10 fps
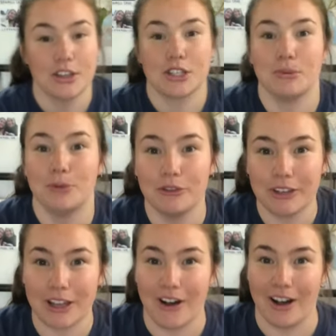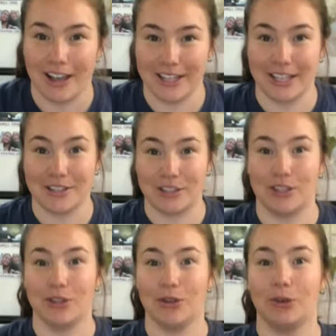So moving on
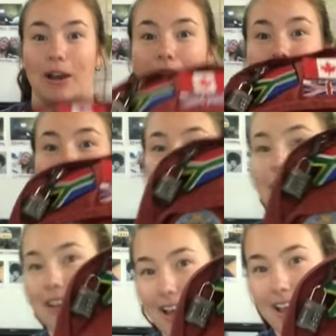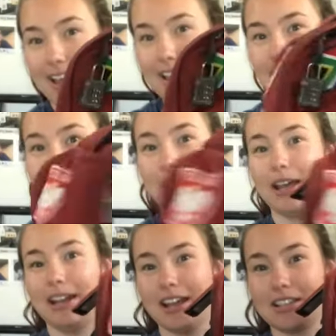to the big guy. So
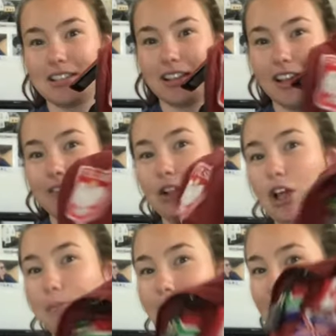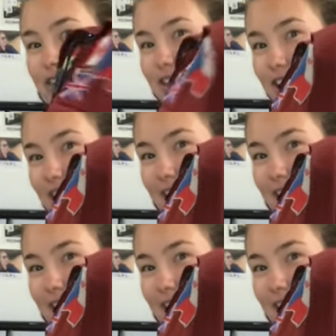mine has kind of a lot of patches on